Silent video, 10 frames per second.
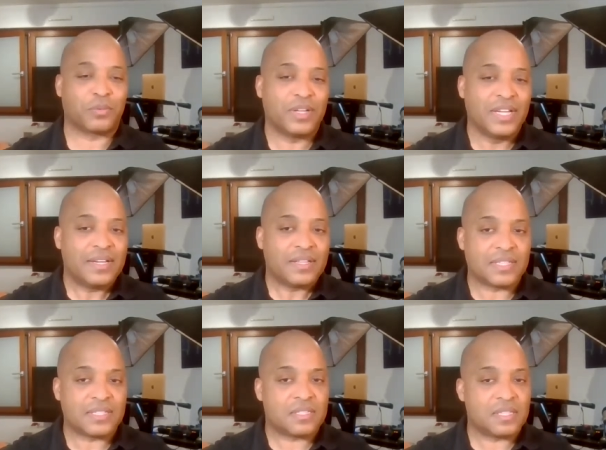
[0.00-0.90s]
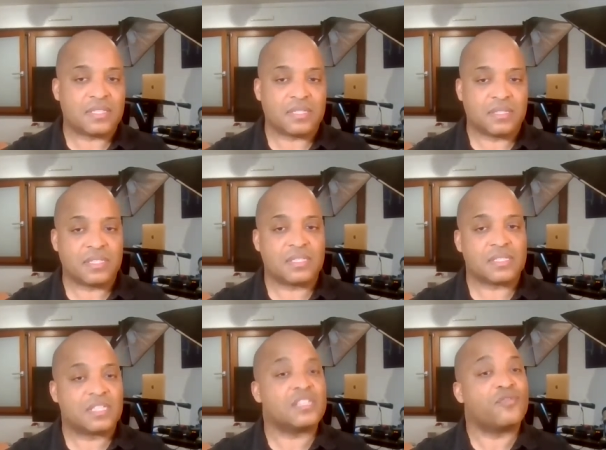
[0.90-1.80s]
Where this, this, this
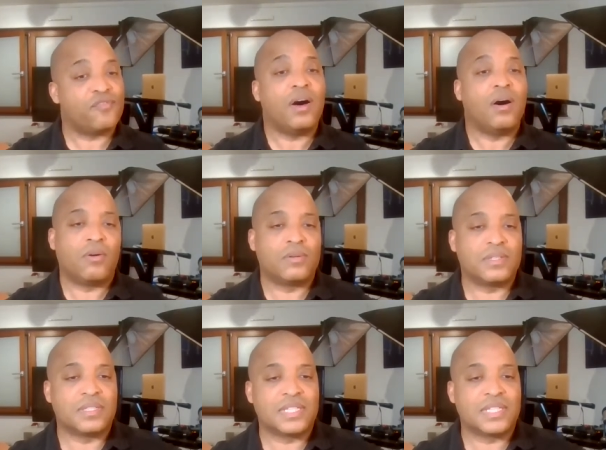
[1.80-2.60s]
is this phone